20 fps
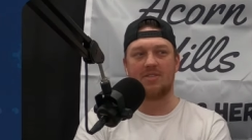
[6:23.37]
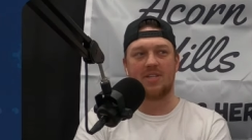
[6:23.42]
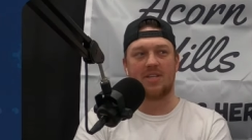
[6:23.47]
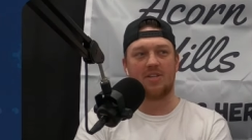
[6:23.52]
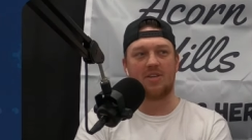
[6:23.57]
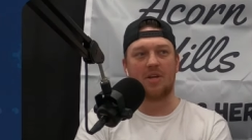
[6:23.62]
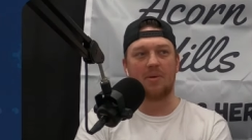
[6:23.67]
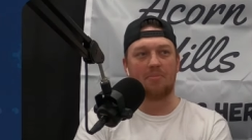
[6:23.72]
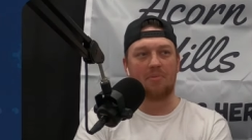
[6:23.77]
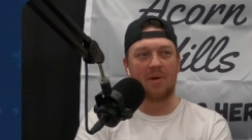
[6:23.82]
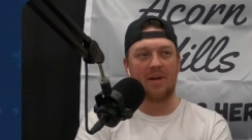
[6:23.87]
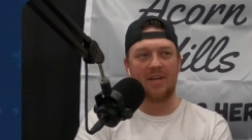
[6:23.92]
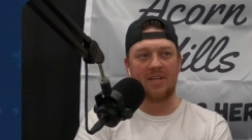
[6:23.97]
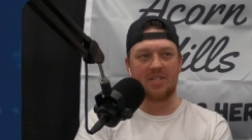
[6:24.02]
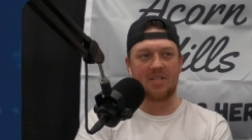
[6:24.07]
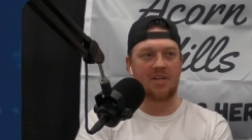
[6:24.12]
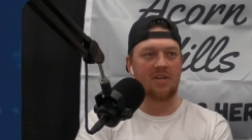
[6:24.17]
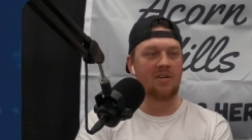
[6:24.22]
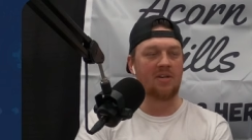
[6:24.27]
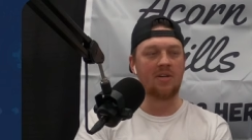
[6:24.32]
said. You can play
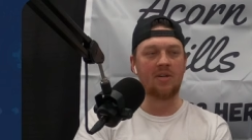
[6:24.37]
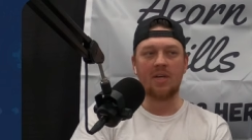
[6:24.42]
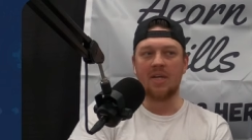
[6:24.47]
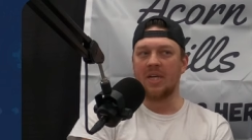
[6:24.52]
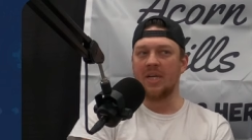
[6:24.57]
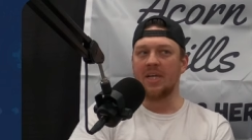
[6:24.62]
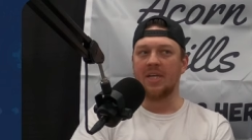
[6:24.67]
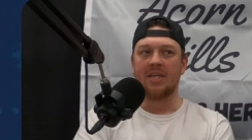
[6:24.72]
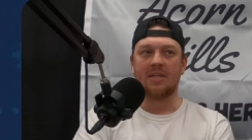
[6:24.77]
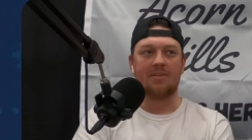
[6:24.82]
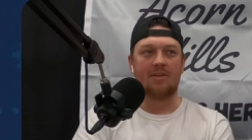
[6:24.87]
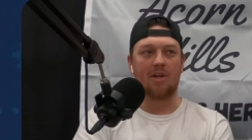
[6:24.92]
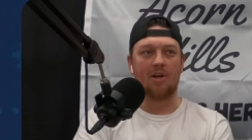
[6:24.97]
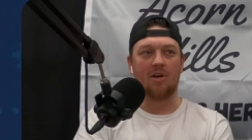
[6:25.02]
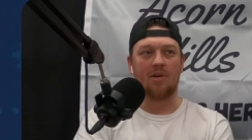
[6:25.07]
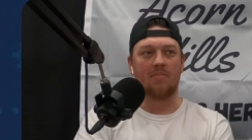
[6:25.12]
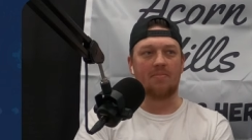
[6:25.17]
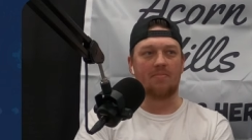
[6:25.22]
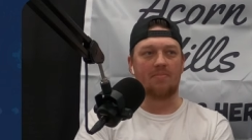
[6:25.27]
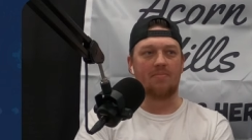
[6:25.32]
it till
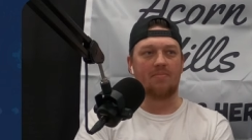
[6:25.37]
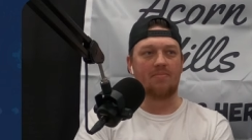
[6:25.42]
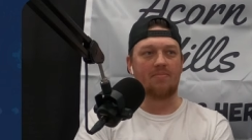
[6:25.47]
you're